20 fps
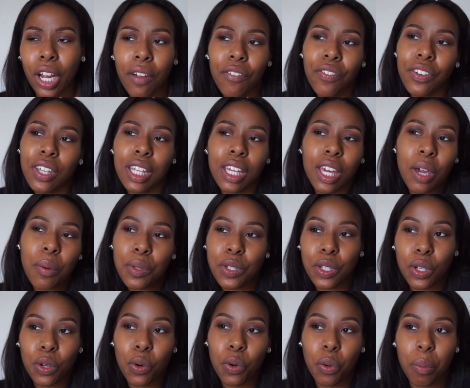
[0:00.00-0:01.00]
I feel like it was
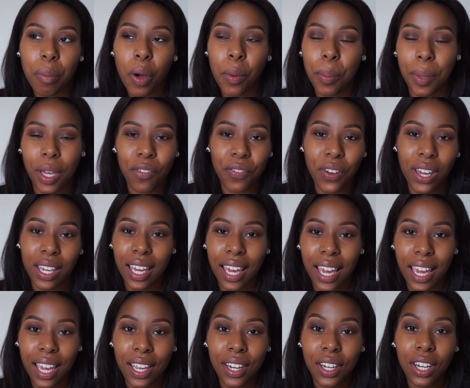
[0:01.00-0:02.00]
a cool moment. If I
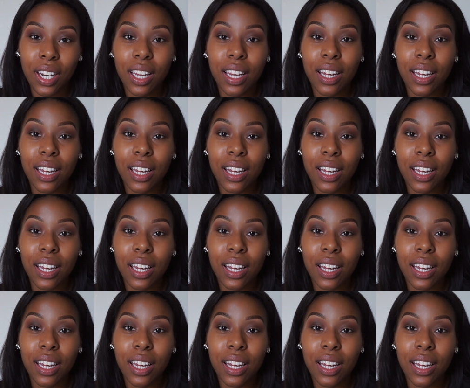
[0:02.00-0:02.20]
can,